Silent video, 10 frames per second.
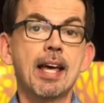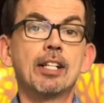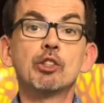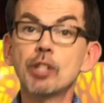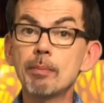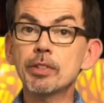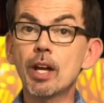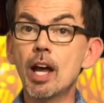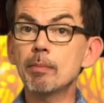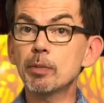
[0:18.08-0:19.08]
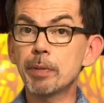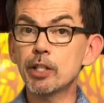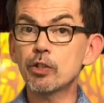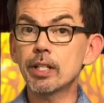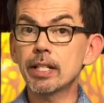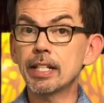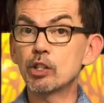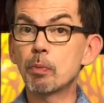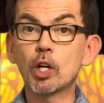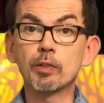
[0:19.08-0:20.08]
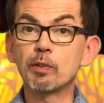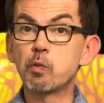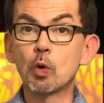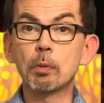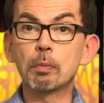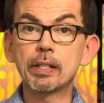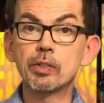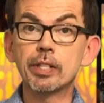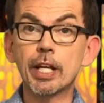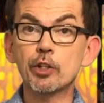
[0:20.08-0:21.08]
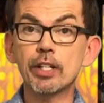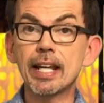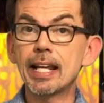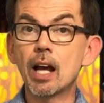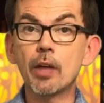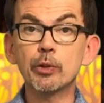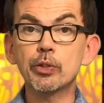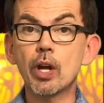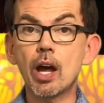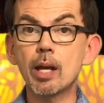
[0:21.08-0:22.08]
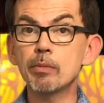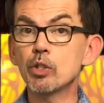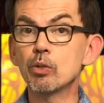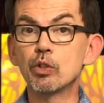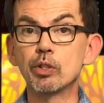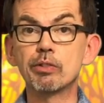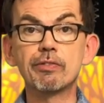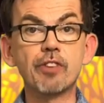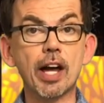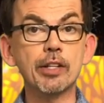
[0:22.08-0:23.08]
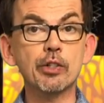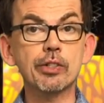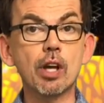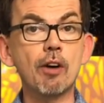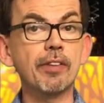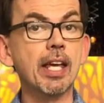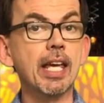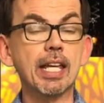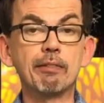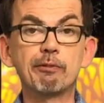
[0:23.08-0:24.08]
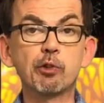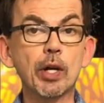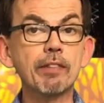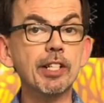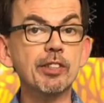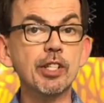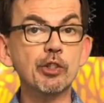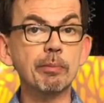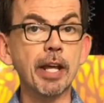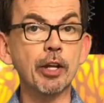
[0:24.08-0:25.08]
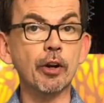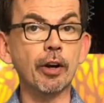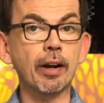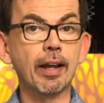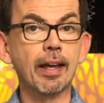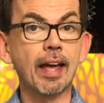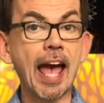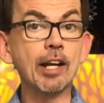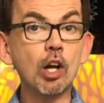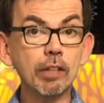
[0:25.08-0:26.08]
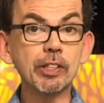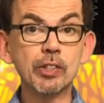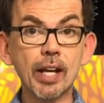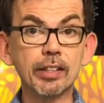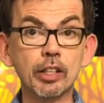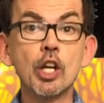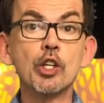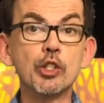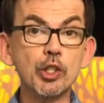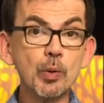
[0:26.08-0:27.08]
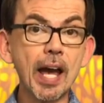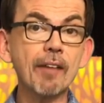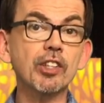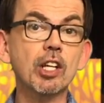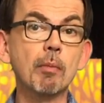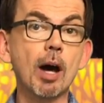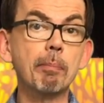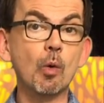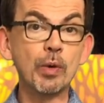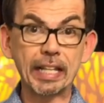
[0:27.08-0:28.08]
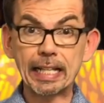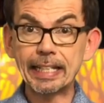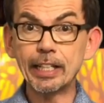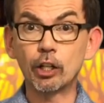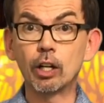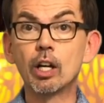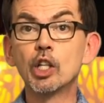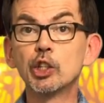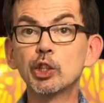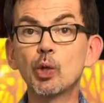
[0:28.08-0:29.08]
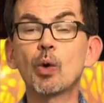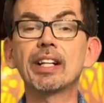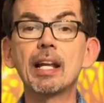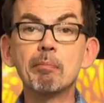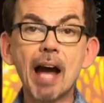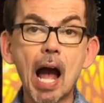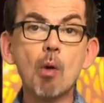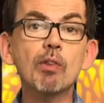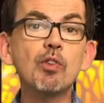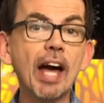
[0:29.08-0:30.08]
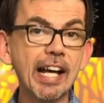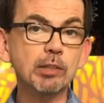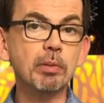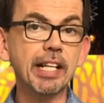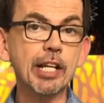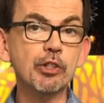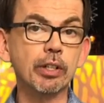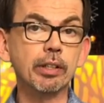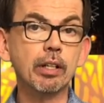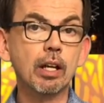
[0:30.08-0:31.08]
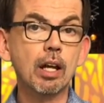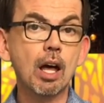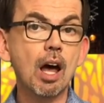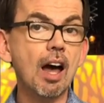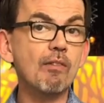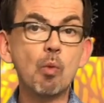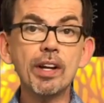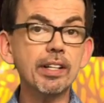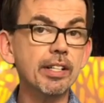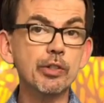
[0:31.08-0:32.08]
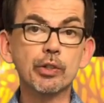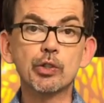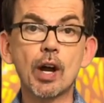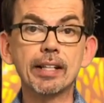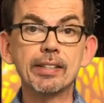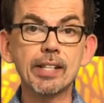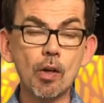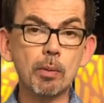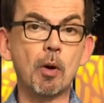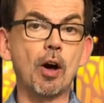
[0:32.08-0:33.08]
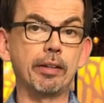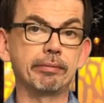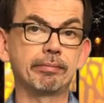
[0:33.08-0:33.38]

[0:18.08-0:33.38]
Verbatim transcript: Sometimes pitching is part of a formal presentation, and other times you just find yourself in front of a decision maker, and all of a sudden you have to come up with a clear, short, and powerful explanation of what it is you're trying to sell them on.